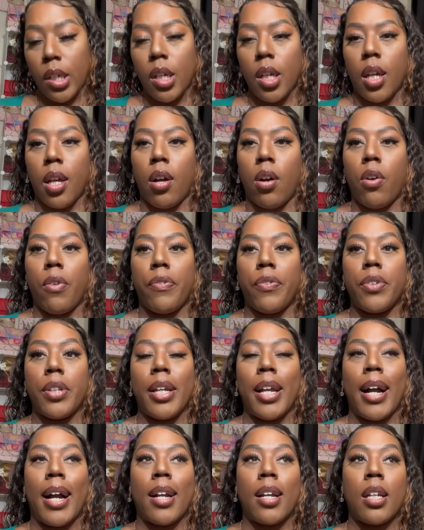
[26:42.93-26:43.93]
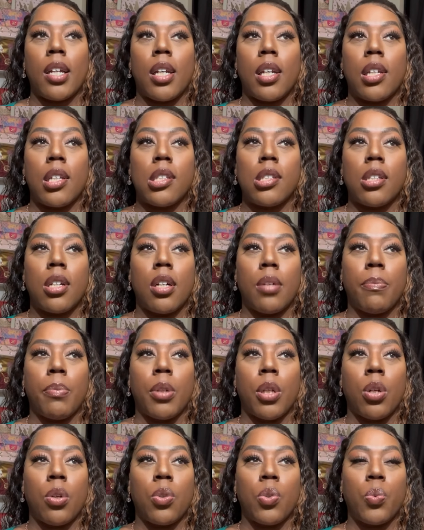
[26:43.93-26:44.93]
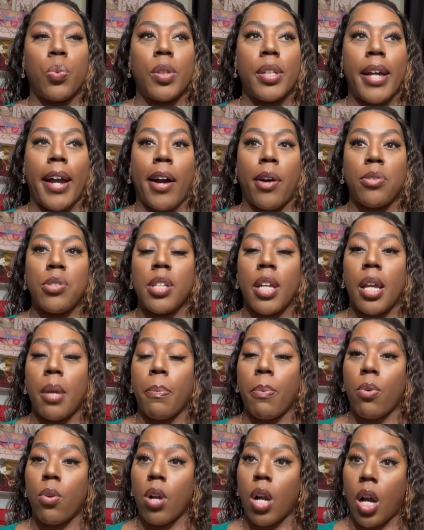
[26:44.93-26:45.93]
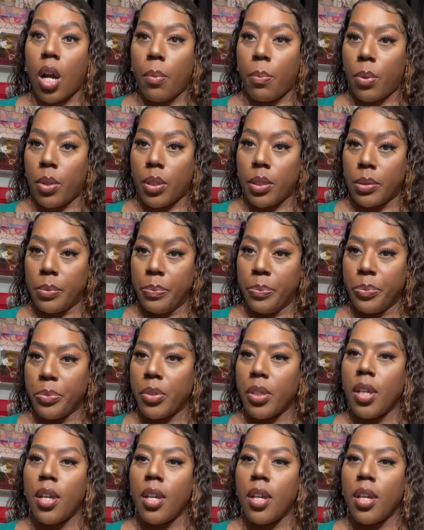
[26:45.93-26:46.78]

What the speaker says: And hopefully I can get it to upload without a problem.